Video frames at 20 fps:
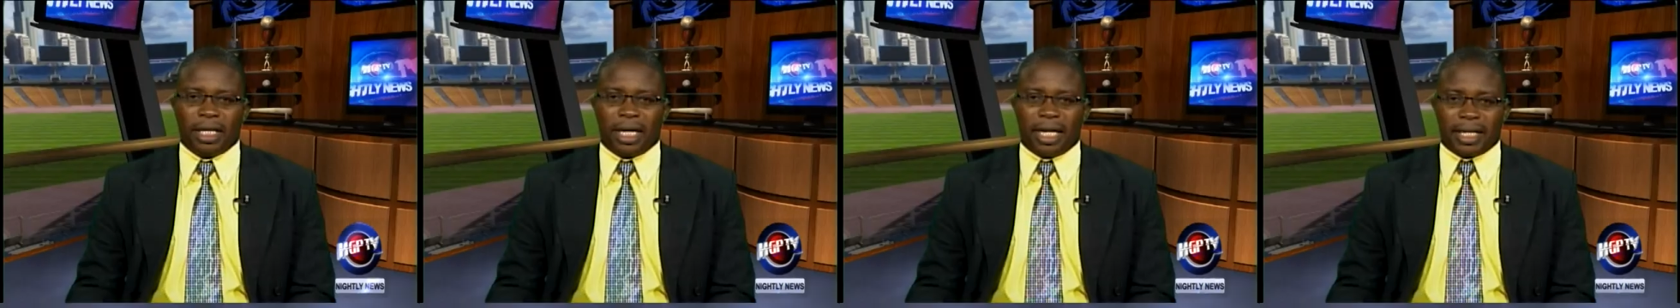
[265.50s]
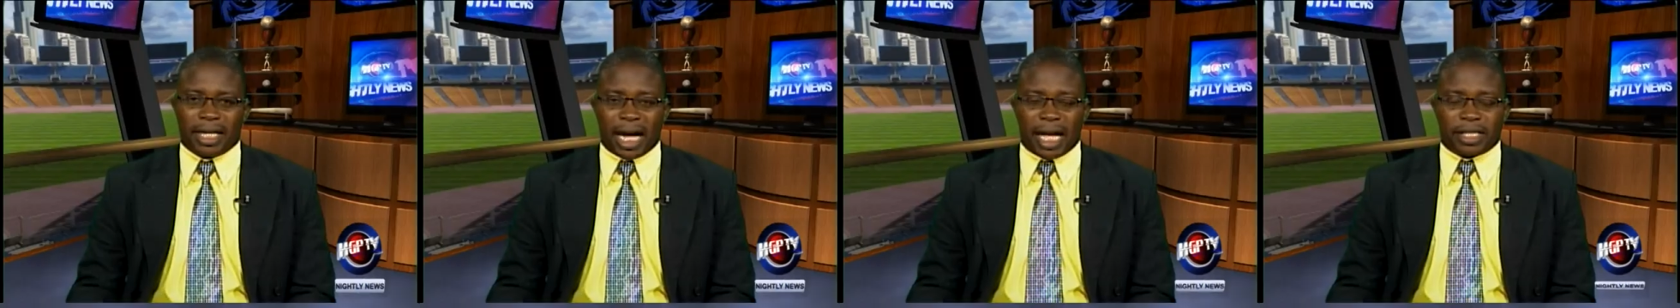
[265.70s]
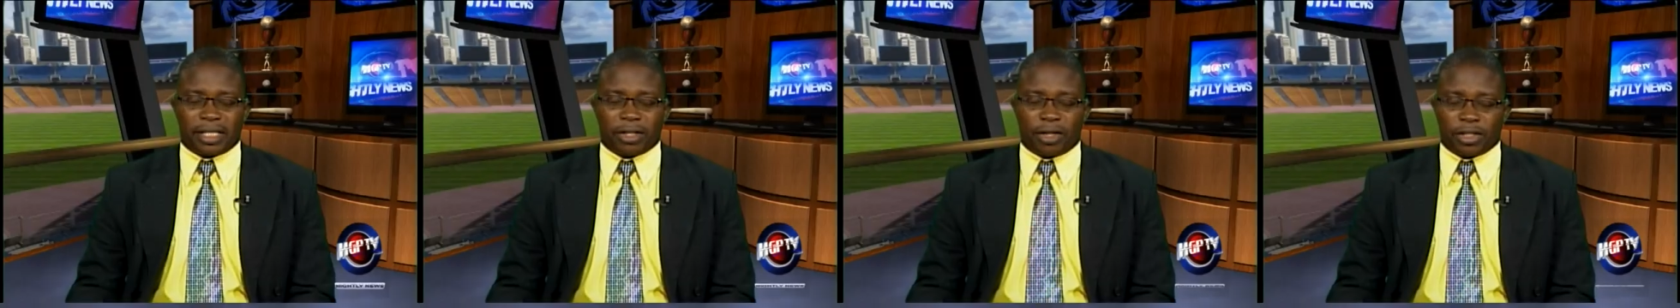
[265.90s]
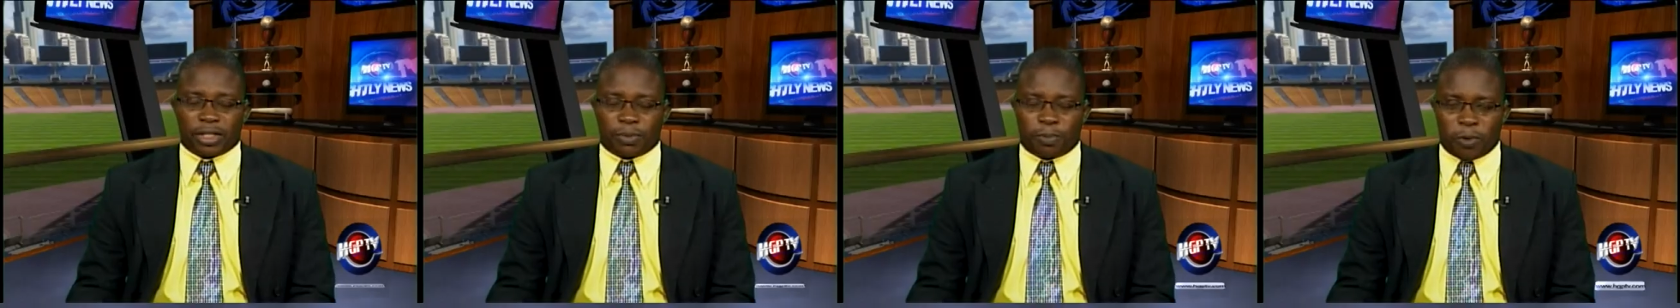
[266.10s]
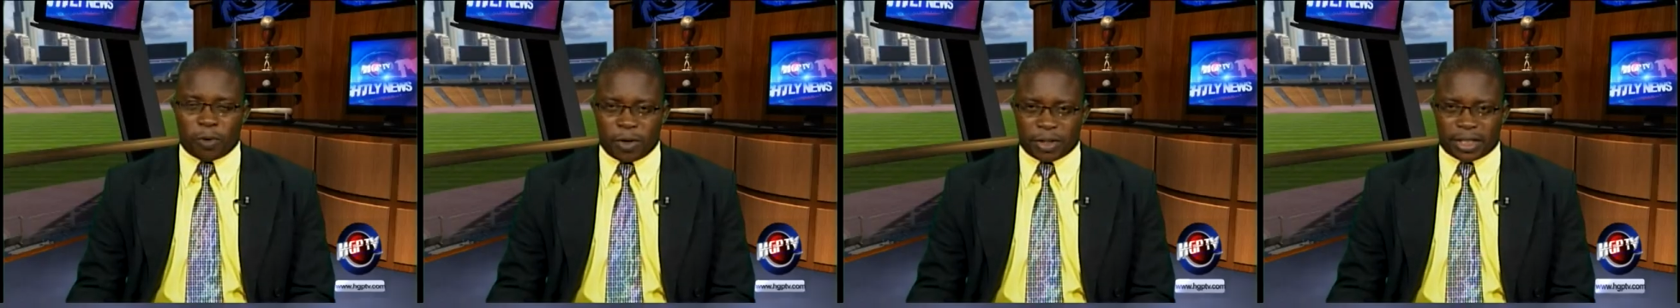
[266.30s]
And that's our
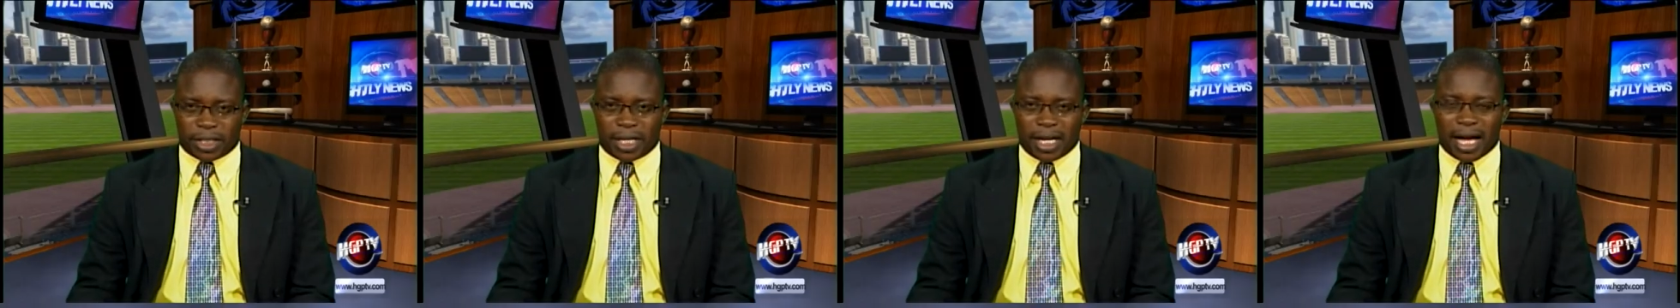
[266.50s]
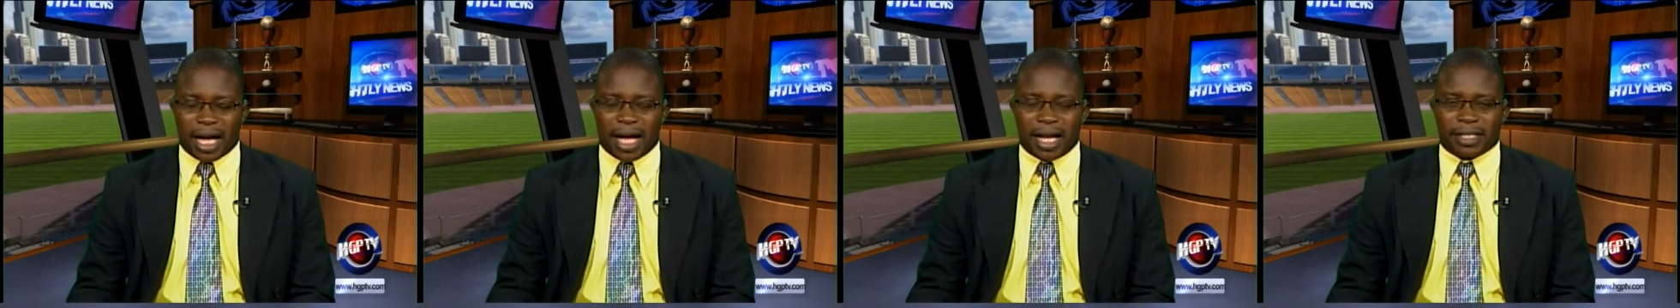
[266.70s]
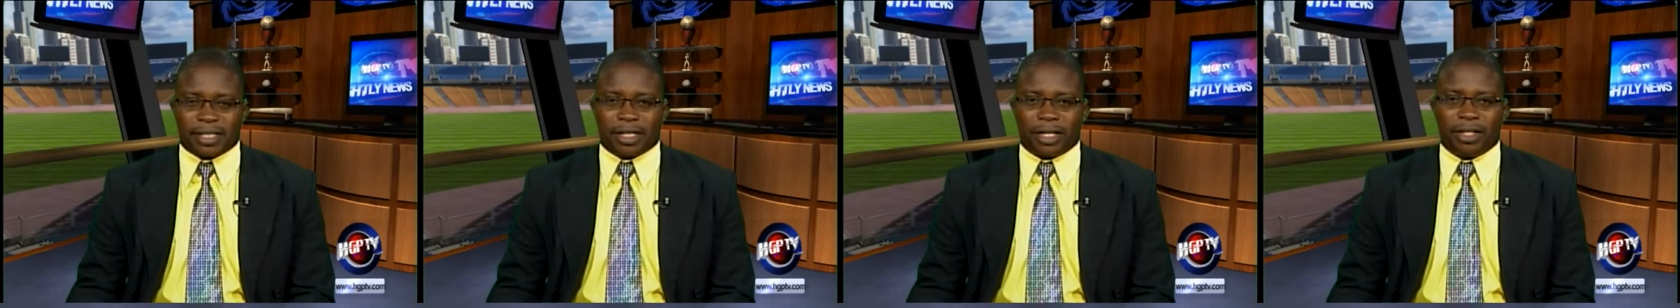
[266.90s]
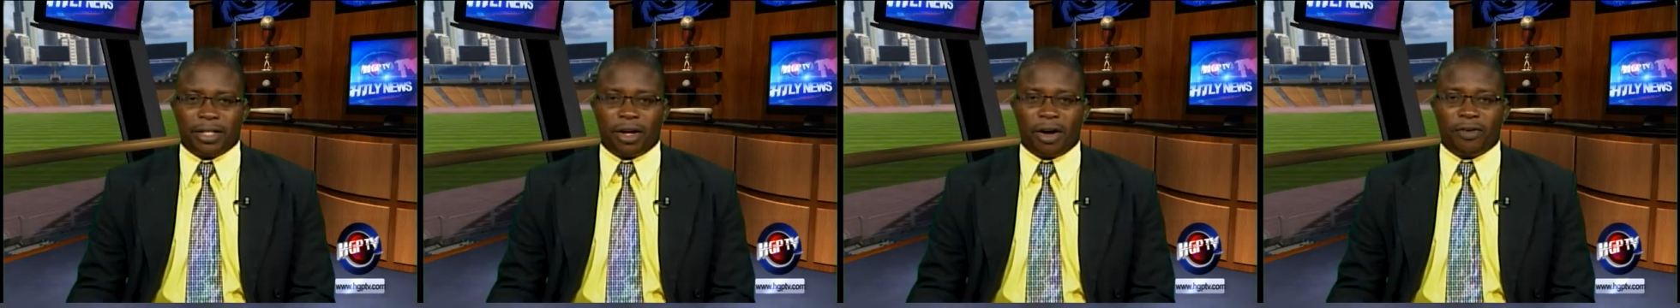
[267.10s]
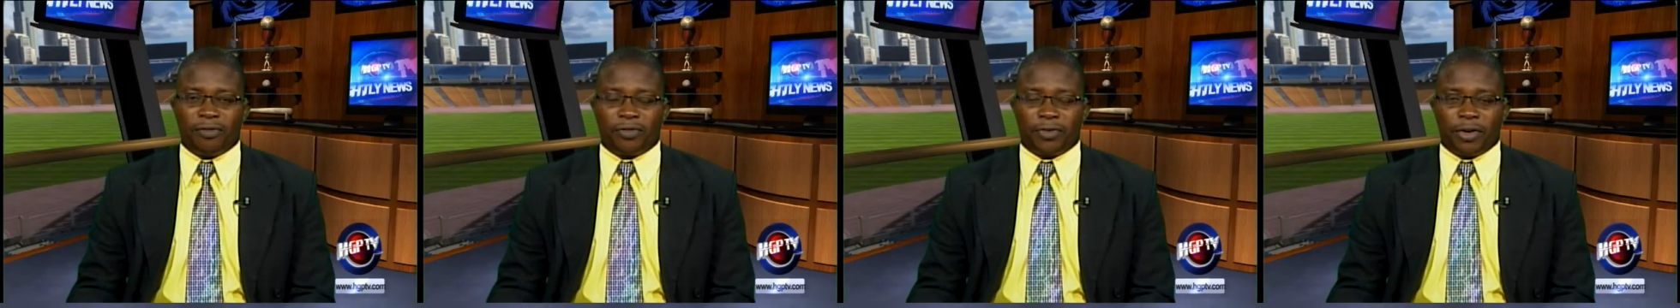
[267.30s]
sportscast.
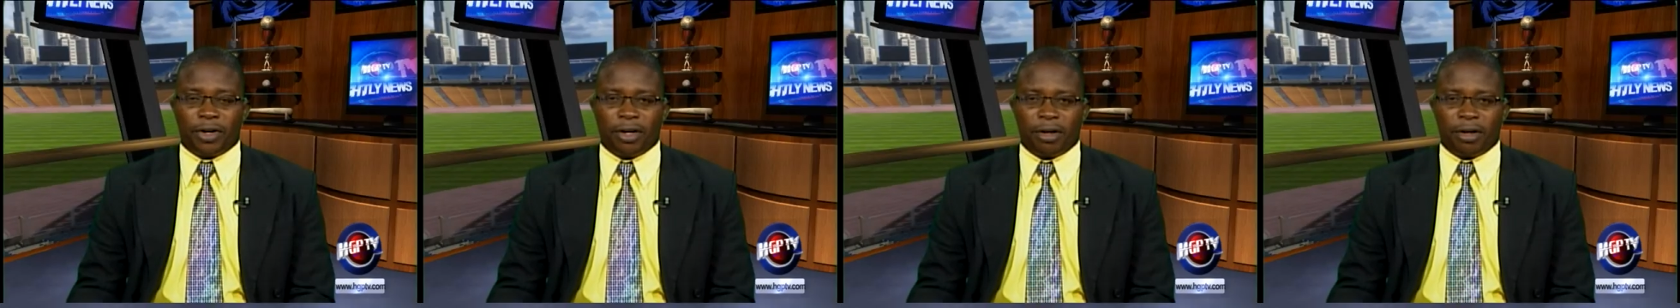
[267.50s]
Now for a